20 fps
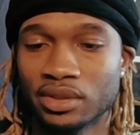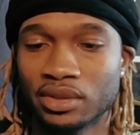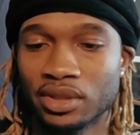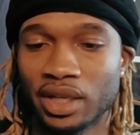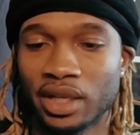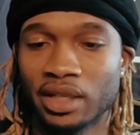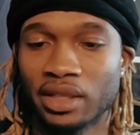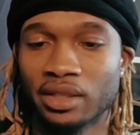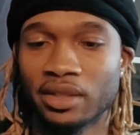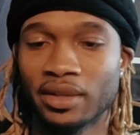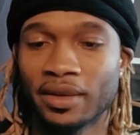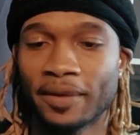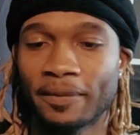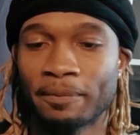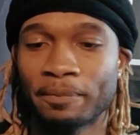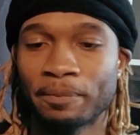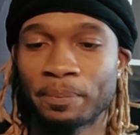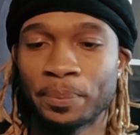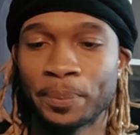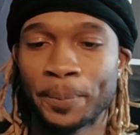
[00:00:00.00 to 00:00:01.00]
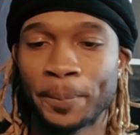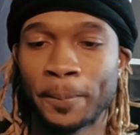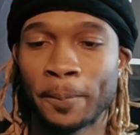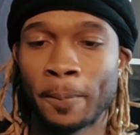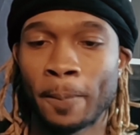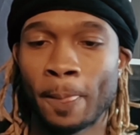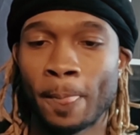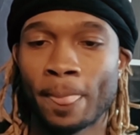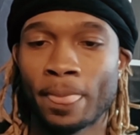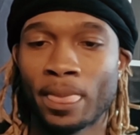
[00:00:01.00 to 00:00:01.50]
Okay?
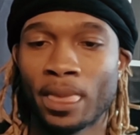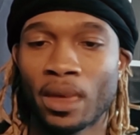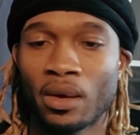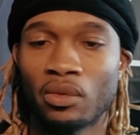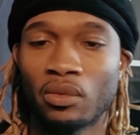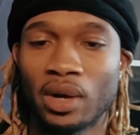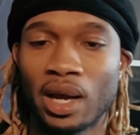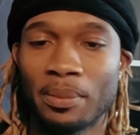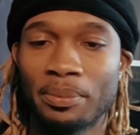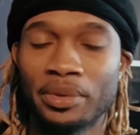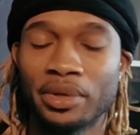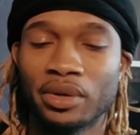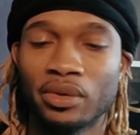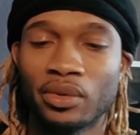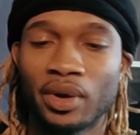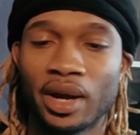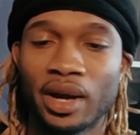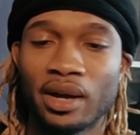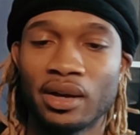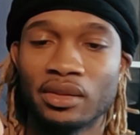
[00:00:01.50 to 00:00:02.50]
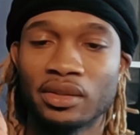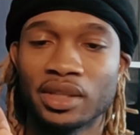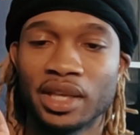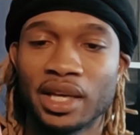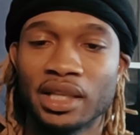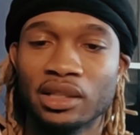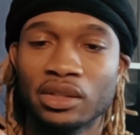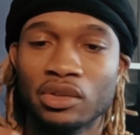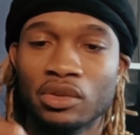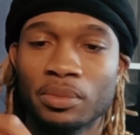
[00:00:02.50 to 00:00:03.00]
Wrap it around
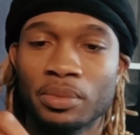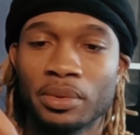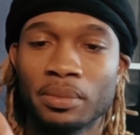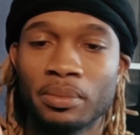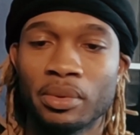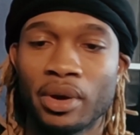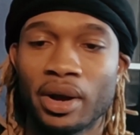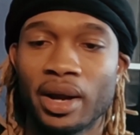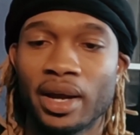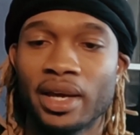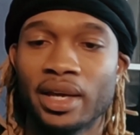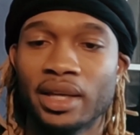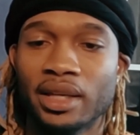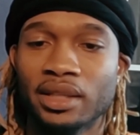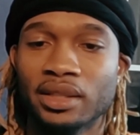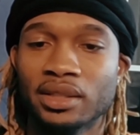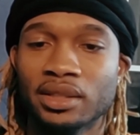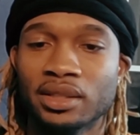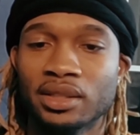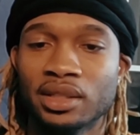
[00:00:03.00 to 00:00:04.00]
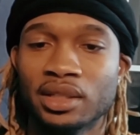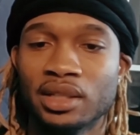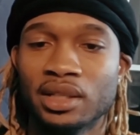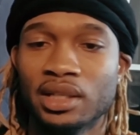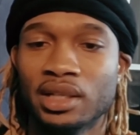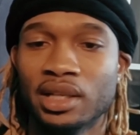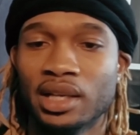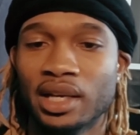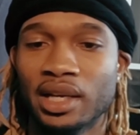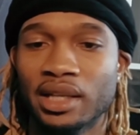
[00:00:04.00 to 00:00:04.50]
that loop of braid
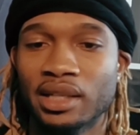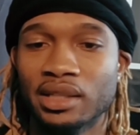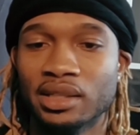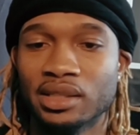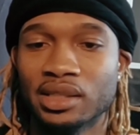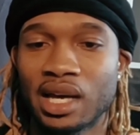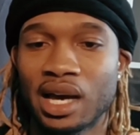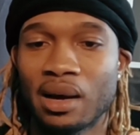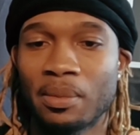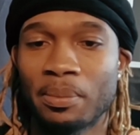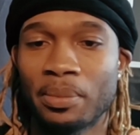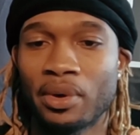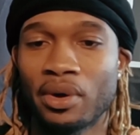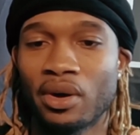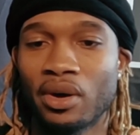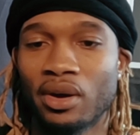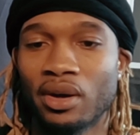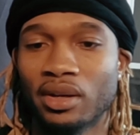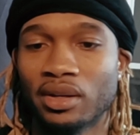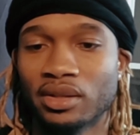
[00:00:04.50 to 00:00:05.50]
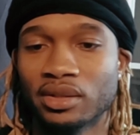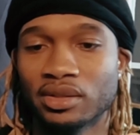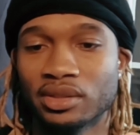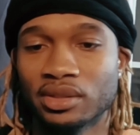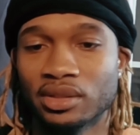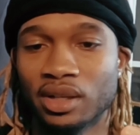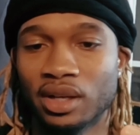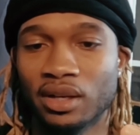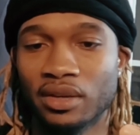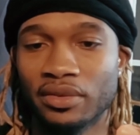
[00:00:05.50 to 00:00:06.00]
and the top part
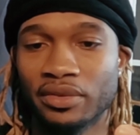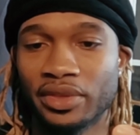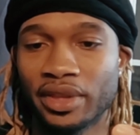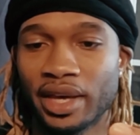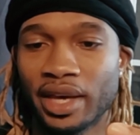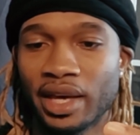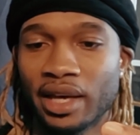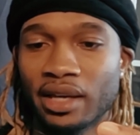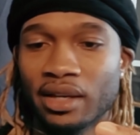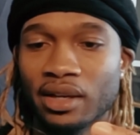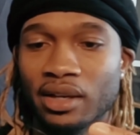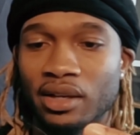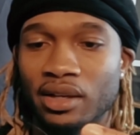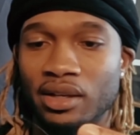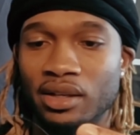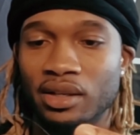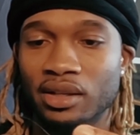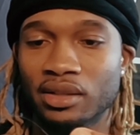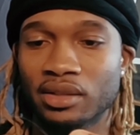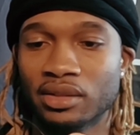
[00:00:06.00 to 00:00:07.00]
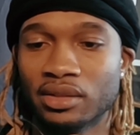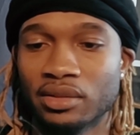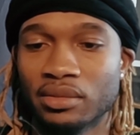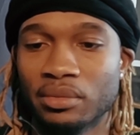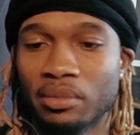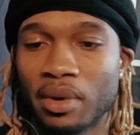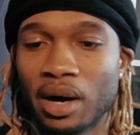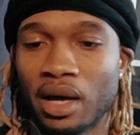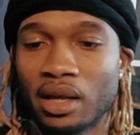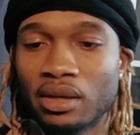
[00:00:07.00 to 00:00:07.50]
of that
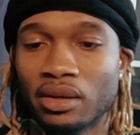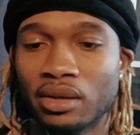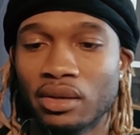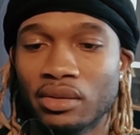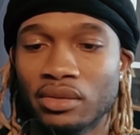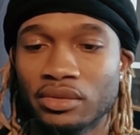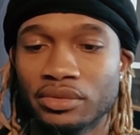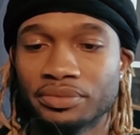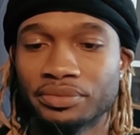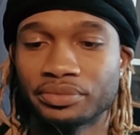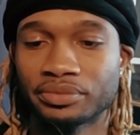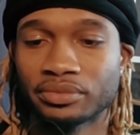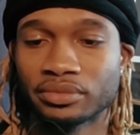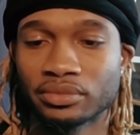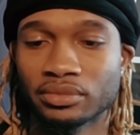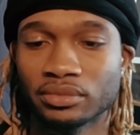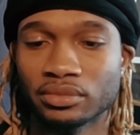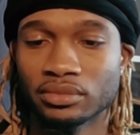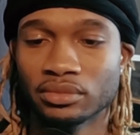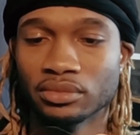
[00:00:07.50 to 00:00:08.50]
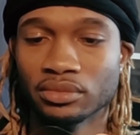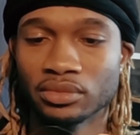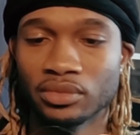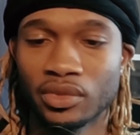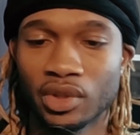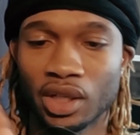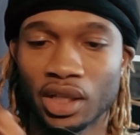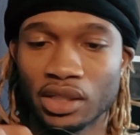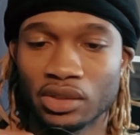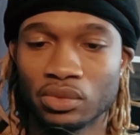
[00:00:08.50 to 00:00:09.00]
mono.
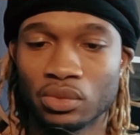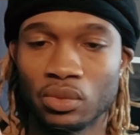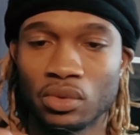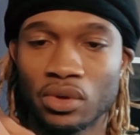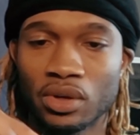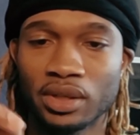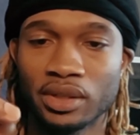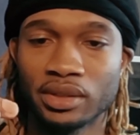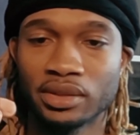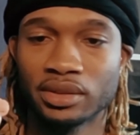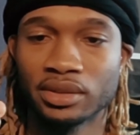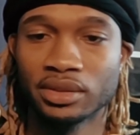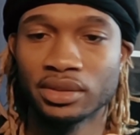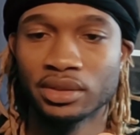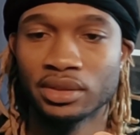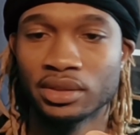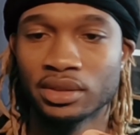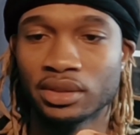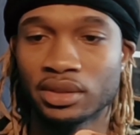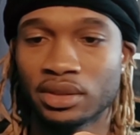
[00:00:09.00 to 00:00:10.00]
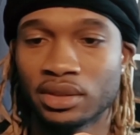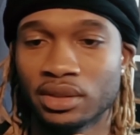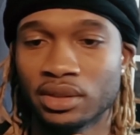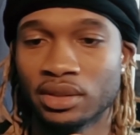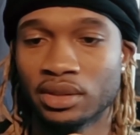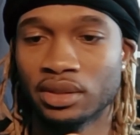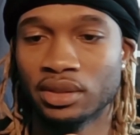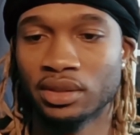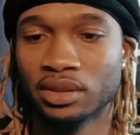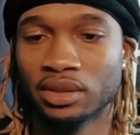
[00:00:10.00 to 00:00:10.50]
That's 1.
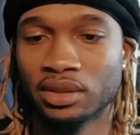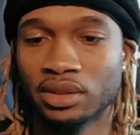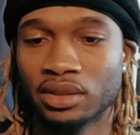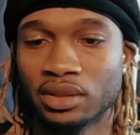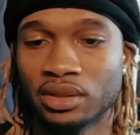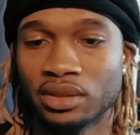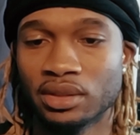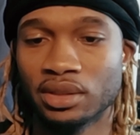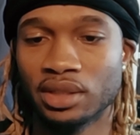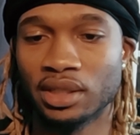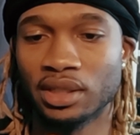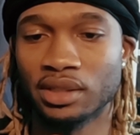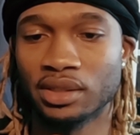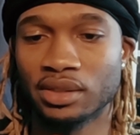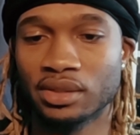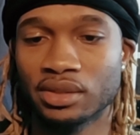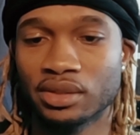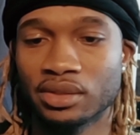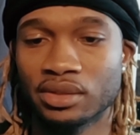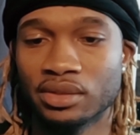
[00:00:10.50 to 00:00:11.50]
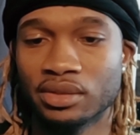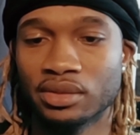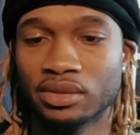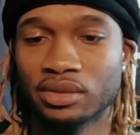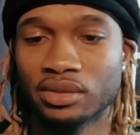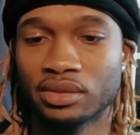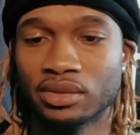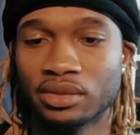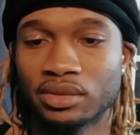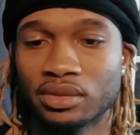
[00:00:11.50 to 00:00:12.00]
That's
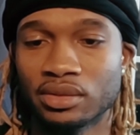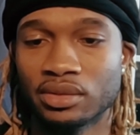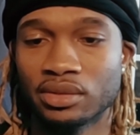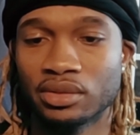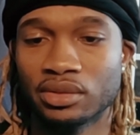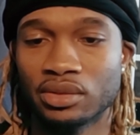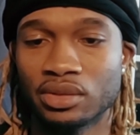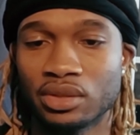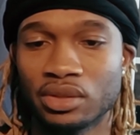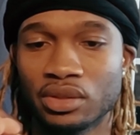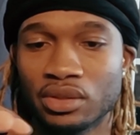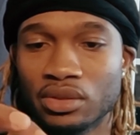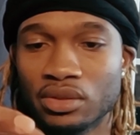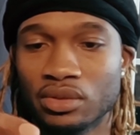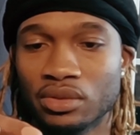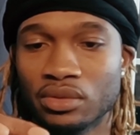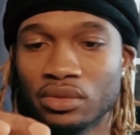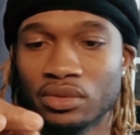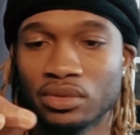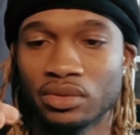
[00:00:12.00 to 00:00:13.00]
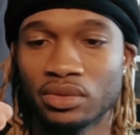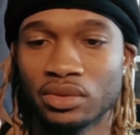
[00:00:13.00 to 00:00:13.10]
2.